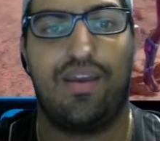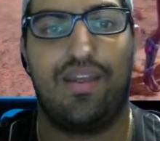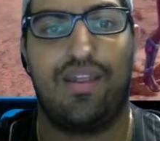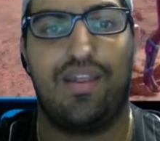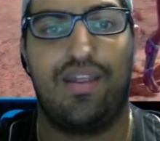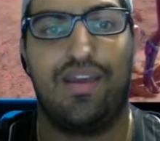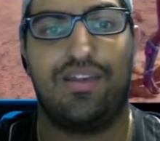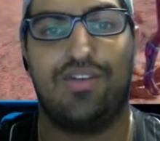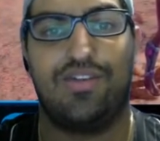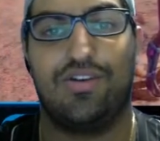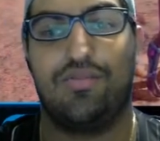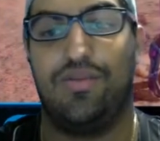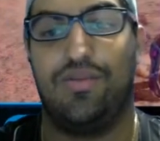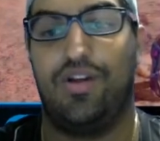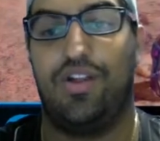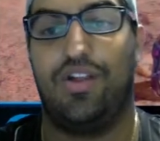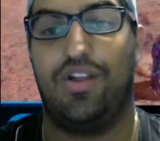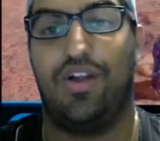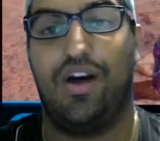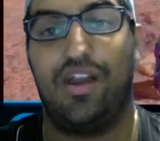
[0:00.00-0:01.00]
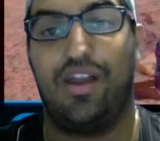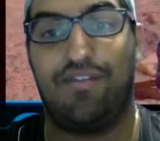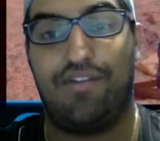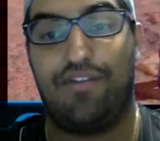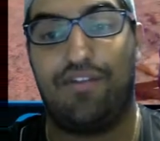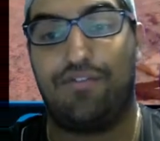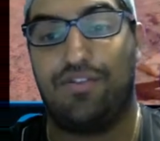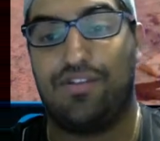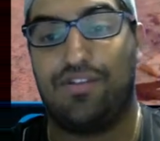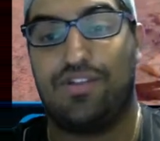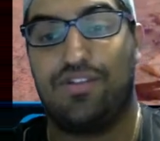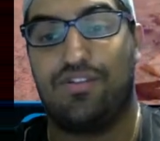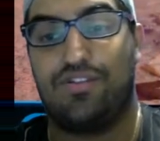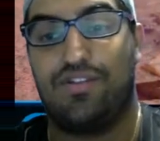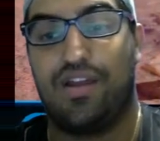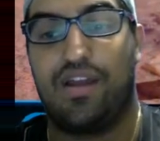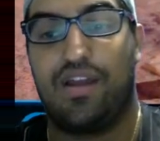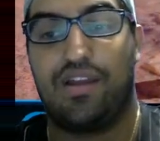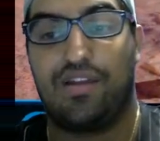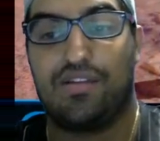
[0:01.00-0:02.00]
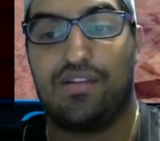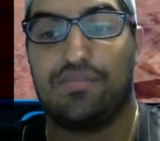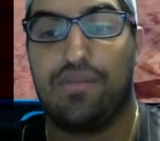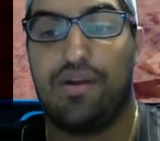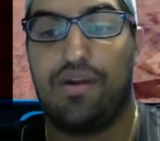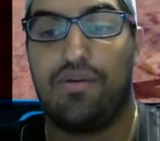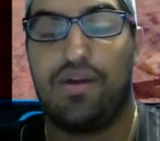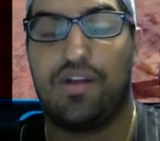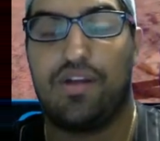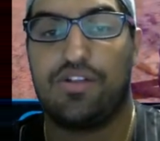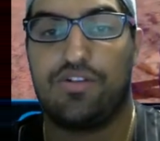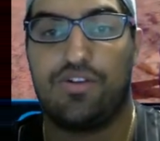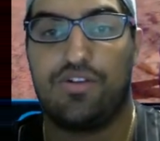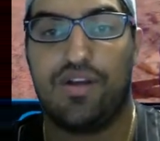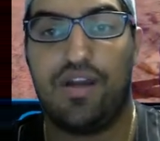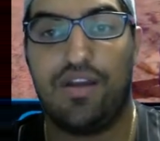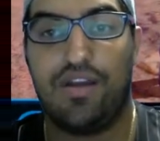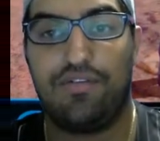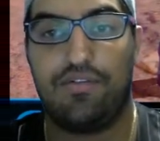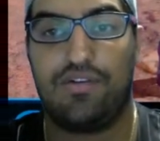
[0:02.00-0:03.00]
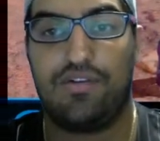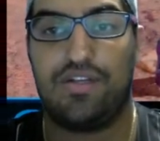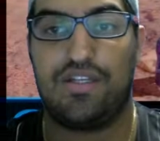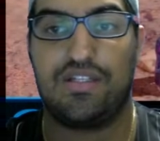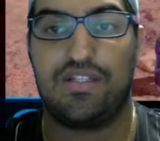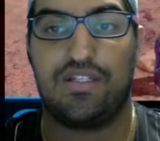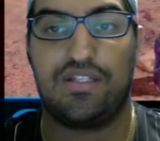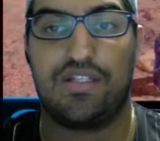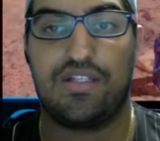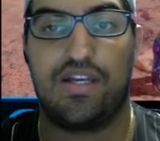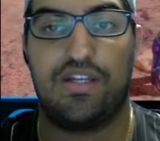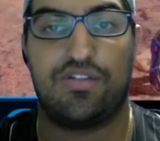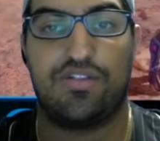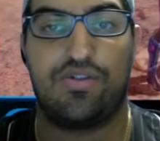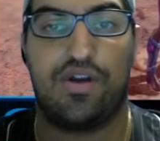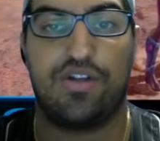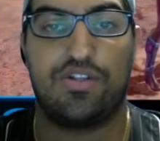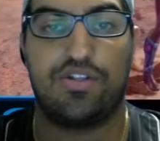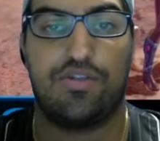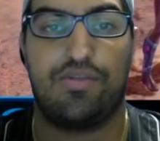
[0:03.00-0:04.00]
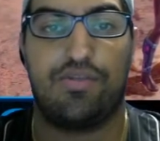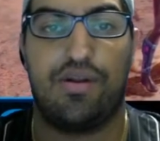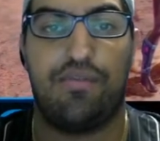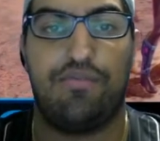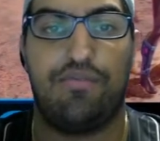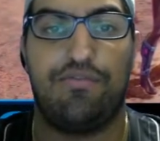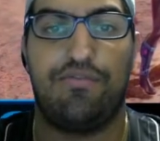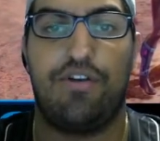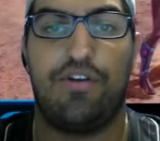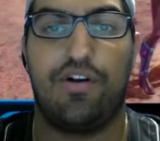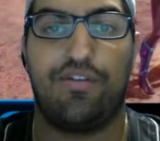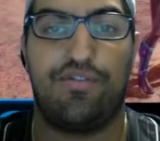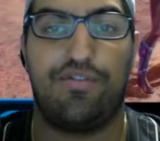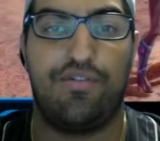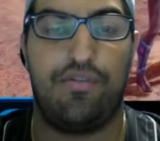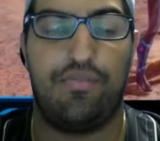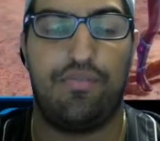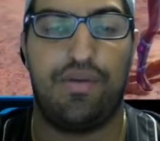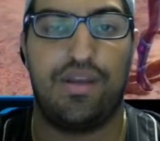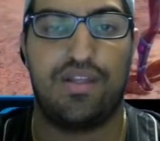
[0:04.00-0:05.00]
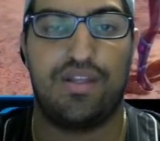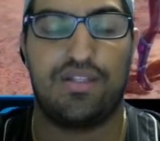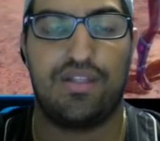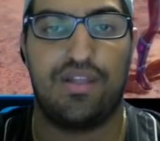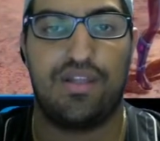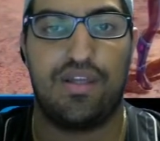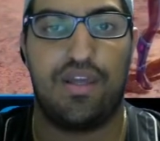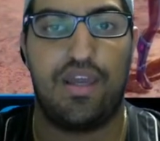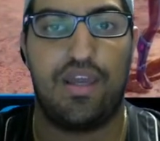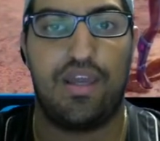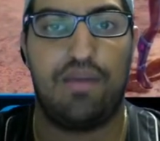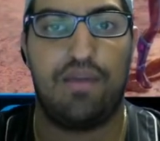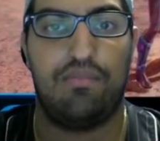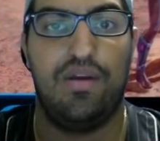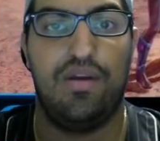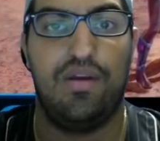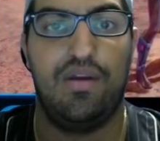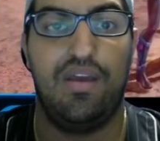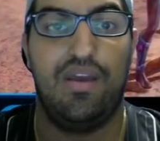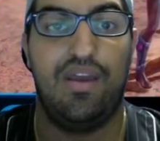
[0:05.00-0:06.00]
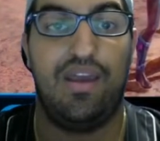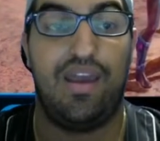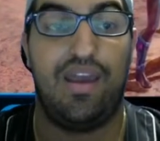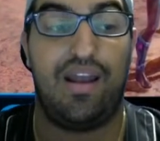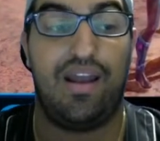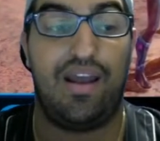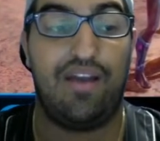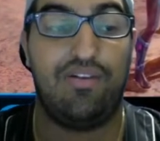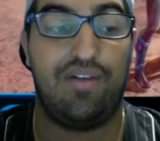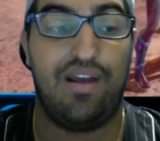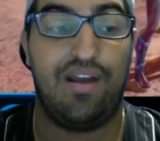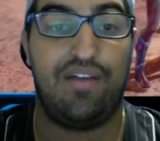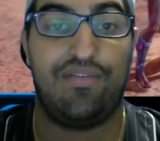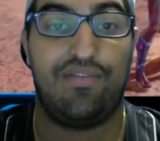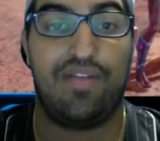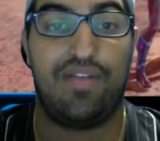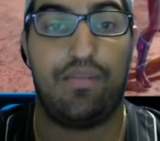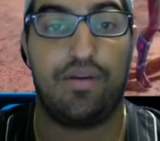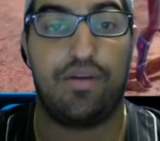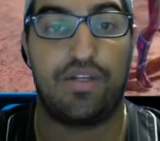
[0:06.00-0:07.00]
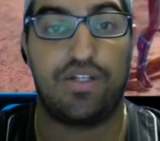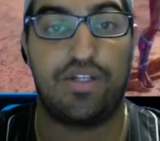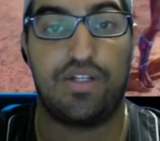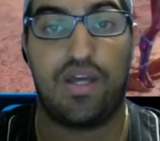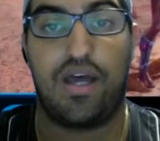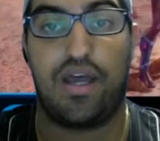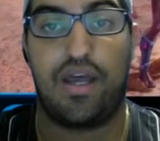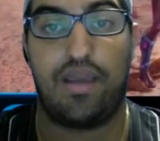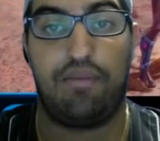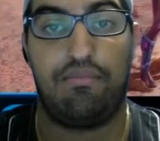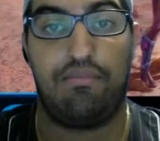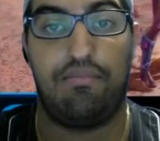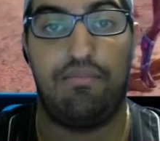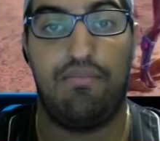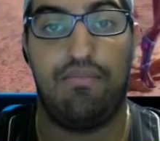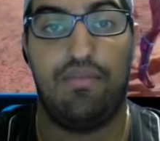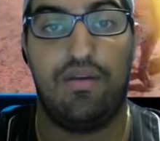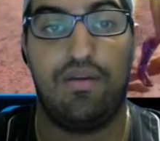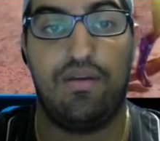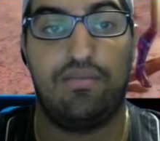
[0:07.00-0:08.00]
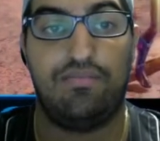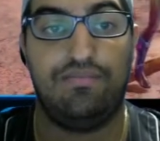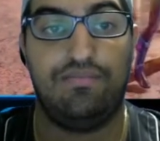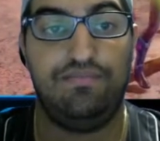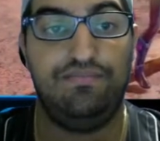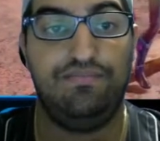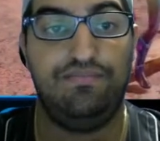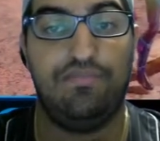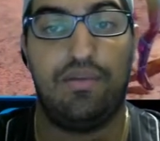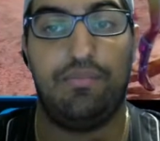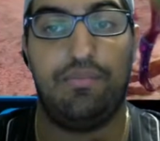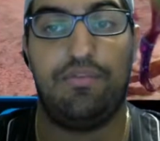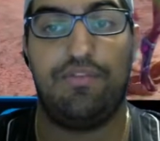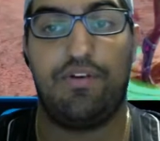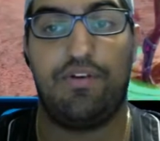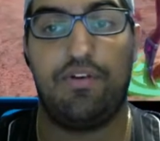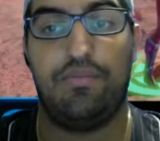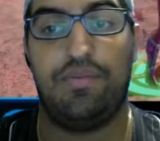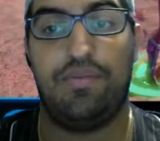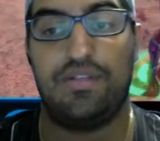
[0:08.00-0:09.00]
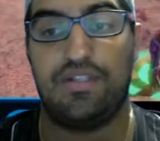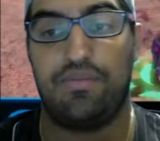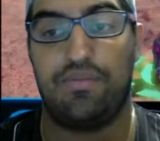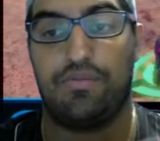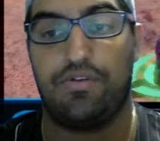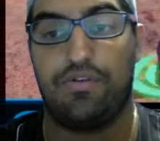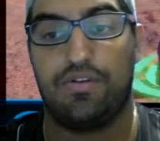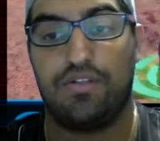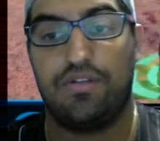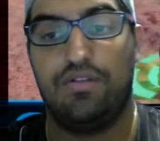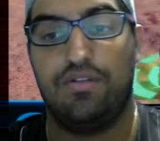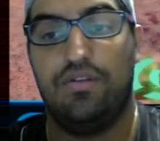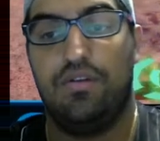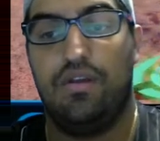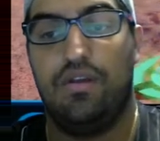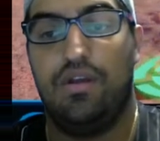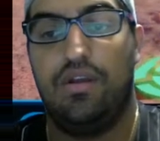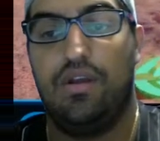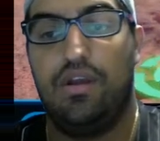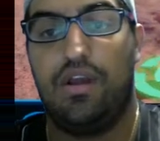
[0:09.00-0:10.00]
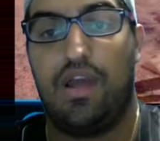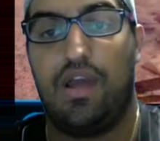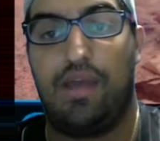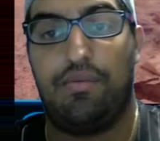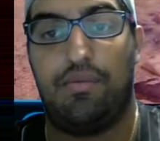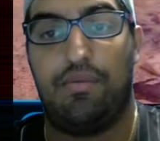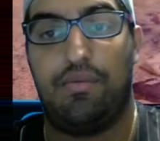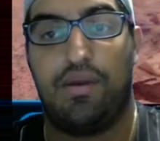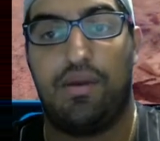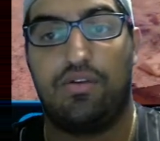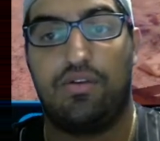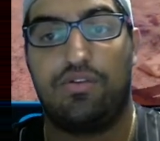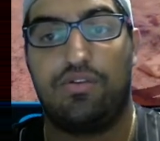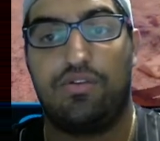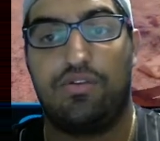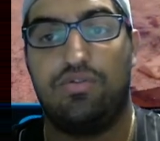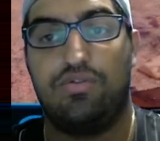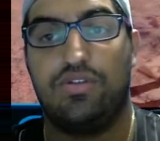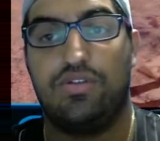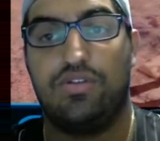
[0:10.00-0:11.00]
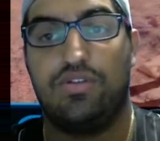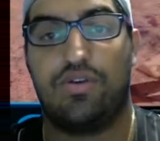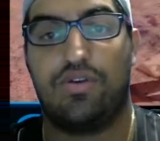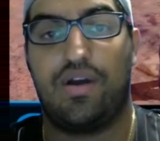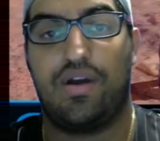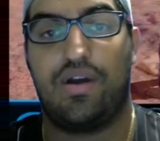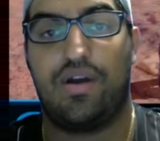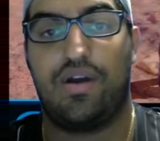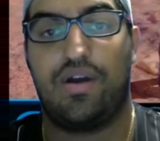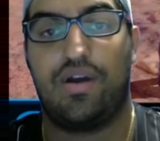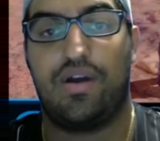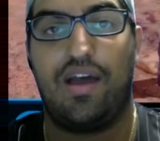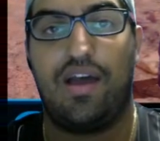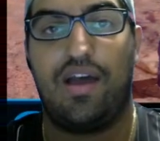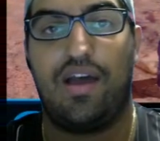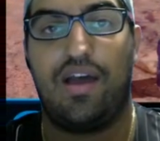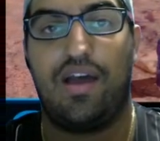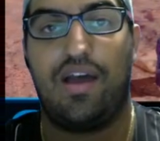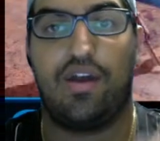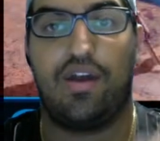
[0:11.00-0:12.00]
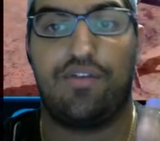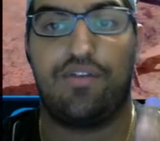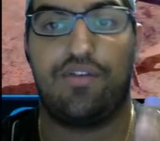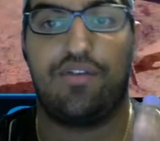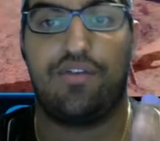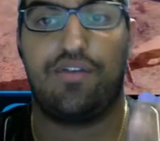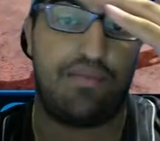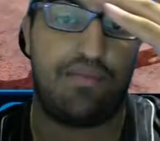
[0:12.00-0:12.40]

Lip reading: it took me a lot of effort to do that, because my roster, I have a decent sized roster, but I'm far from the biggest in the game, and I don't have that much time. I'm a very busy person. I'm in medical school, so I don't have a lot of time